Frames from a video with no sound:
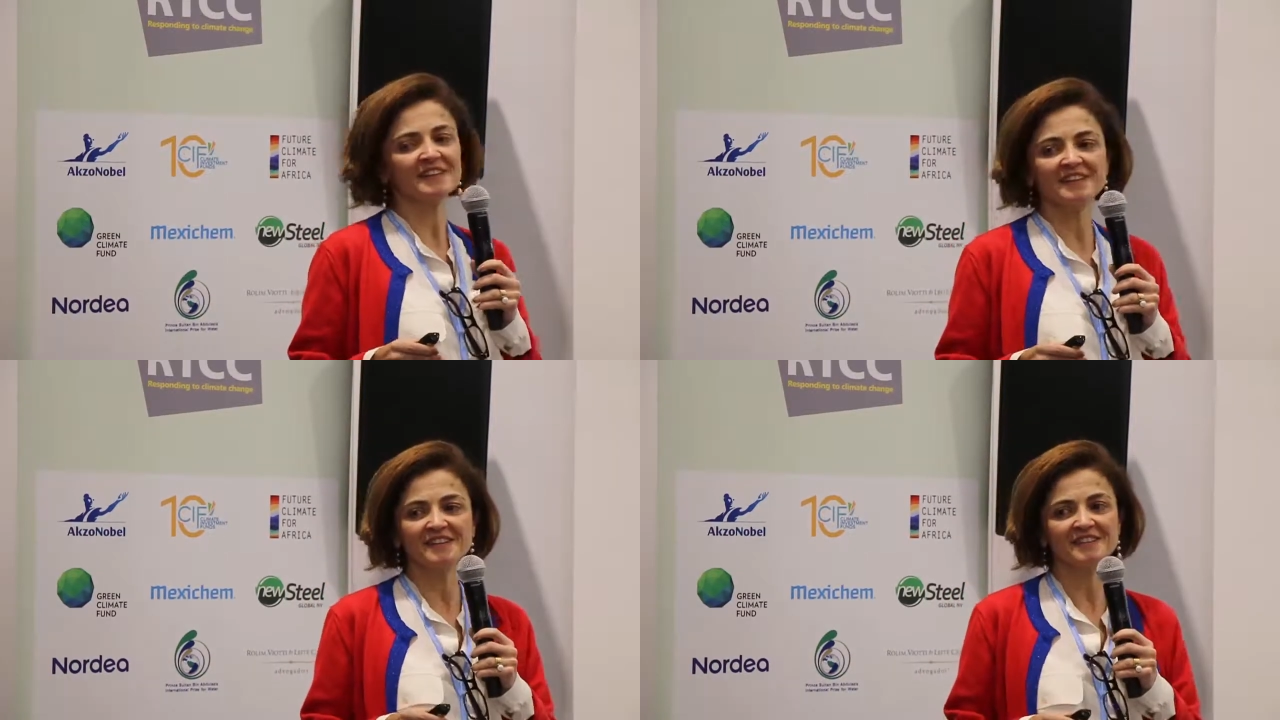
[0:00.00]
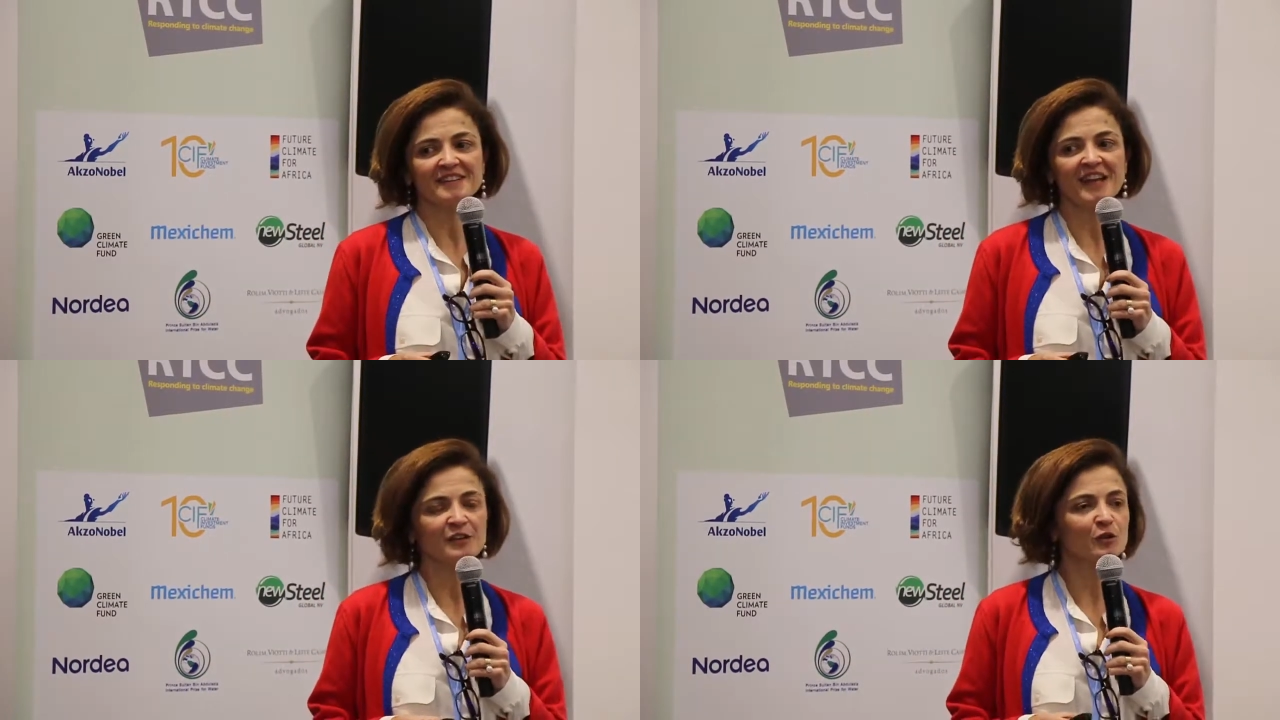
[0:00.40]
years
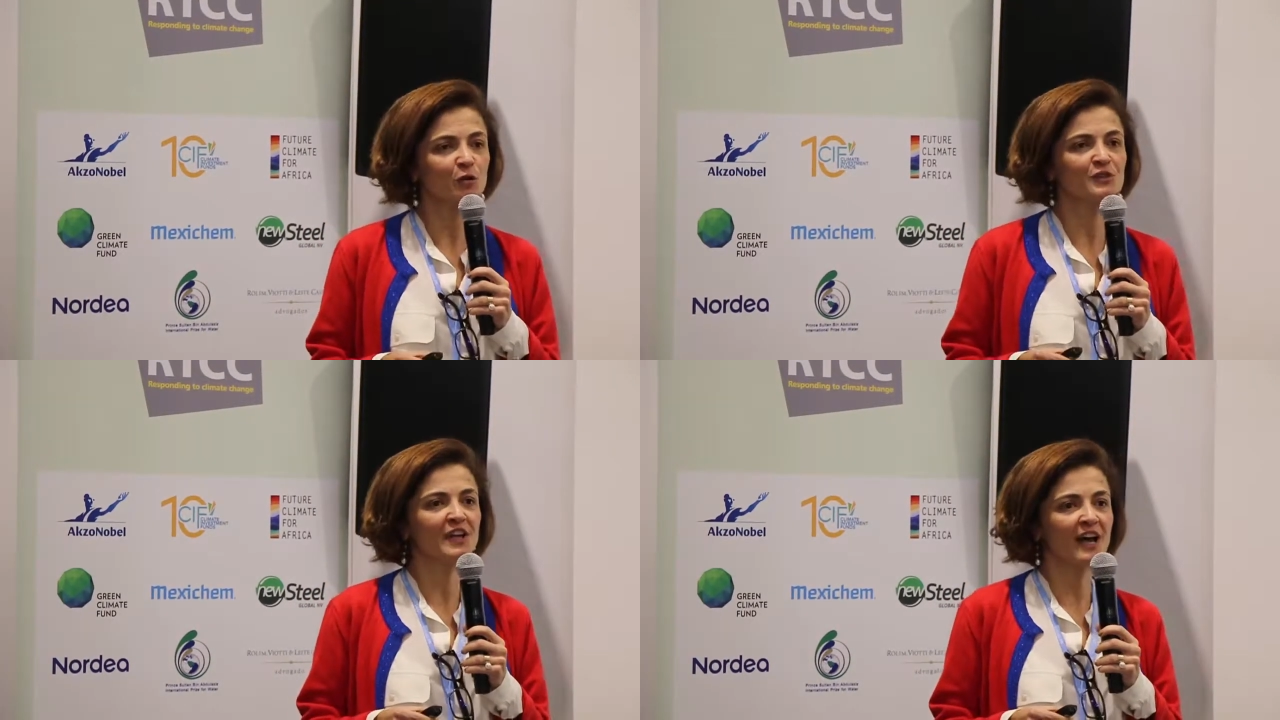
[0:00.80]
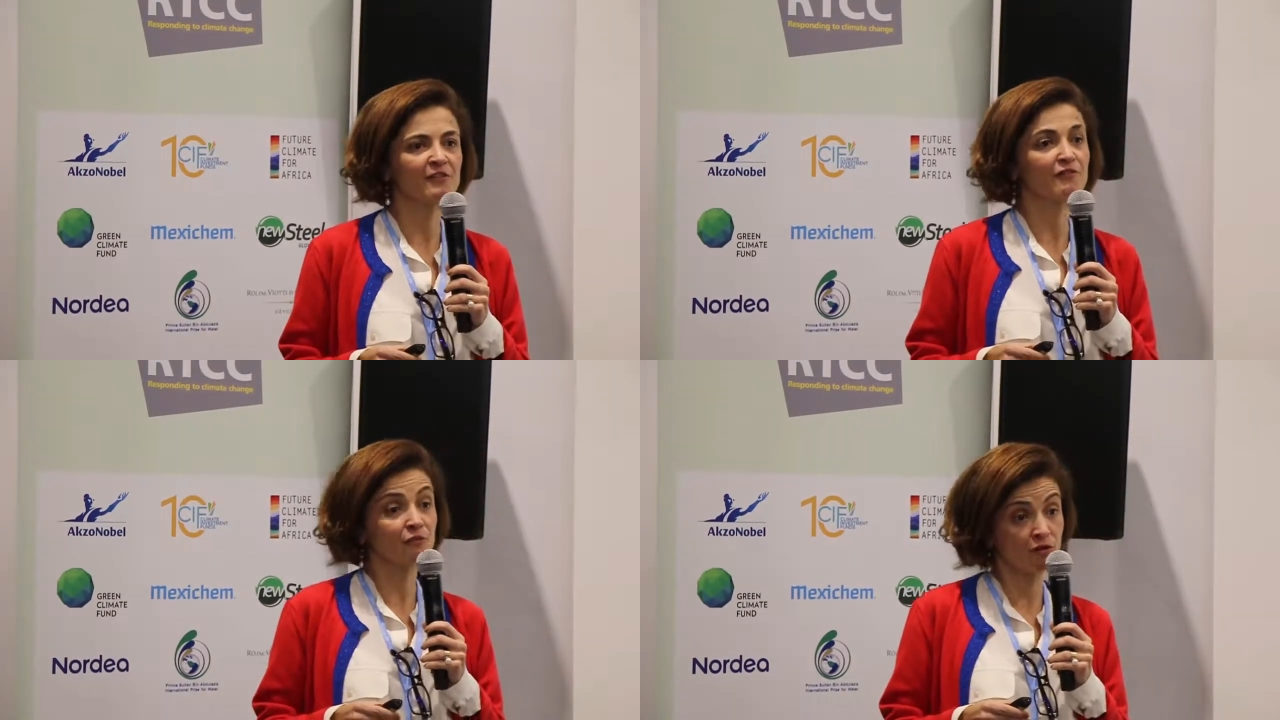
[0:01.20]
and I know they
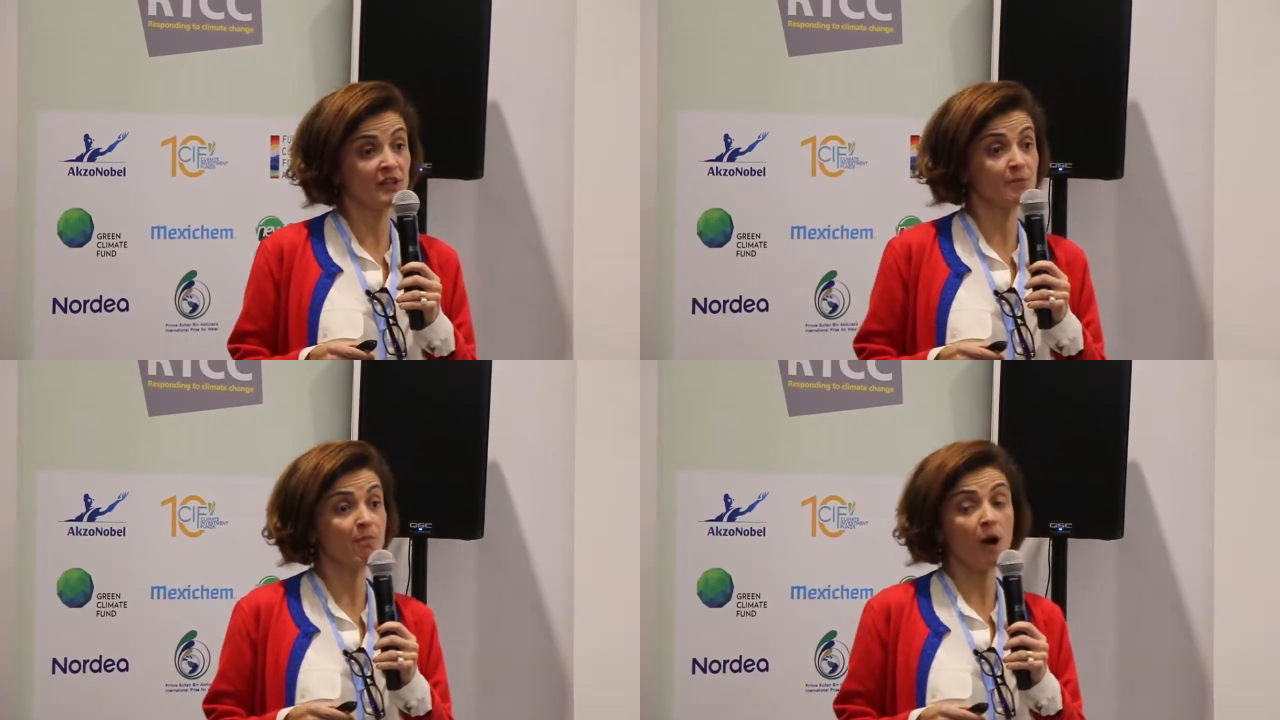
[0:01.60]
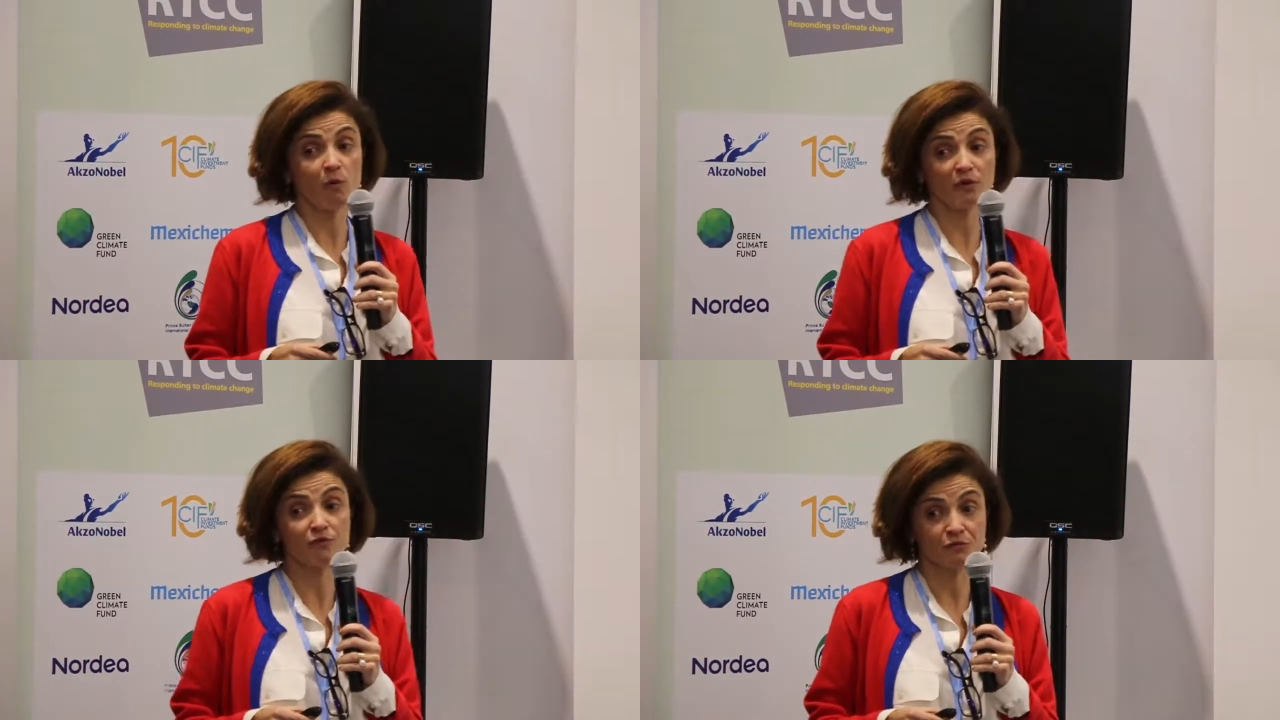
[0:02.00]
are really
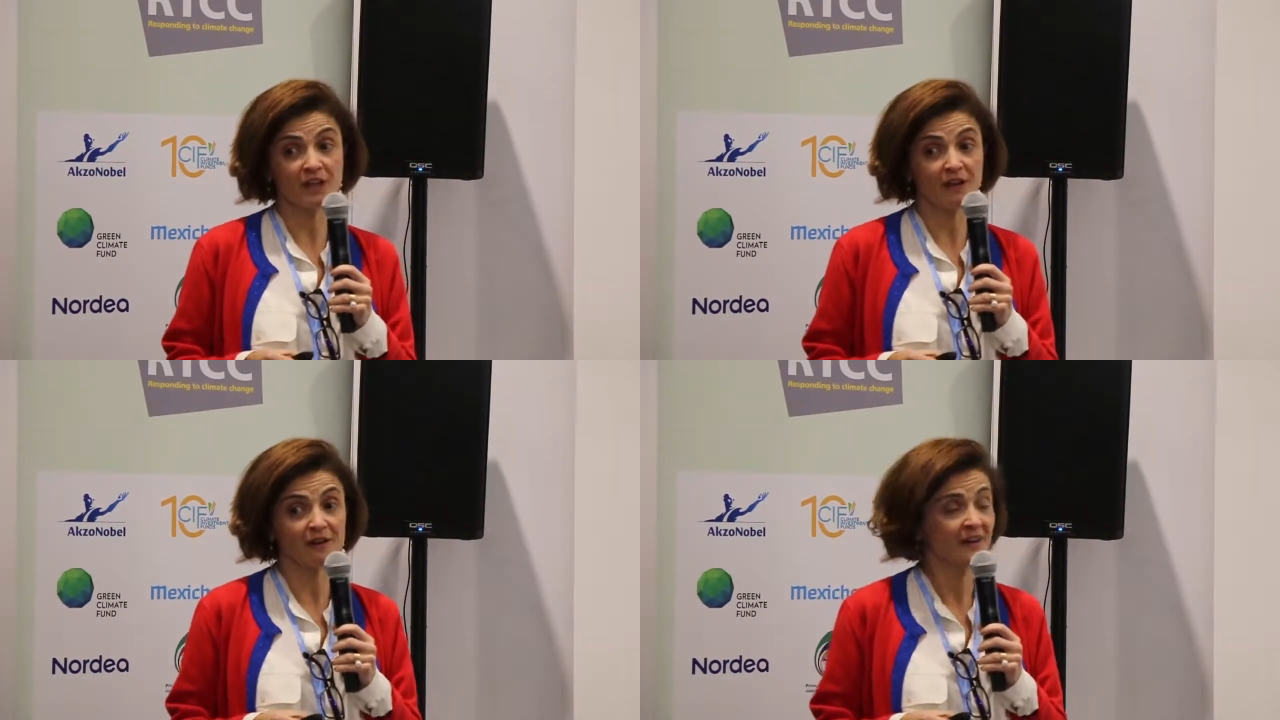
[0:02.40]
powerful there.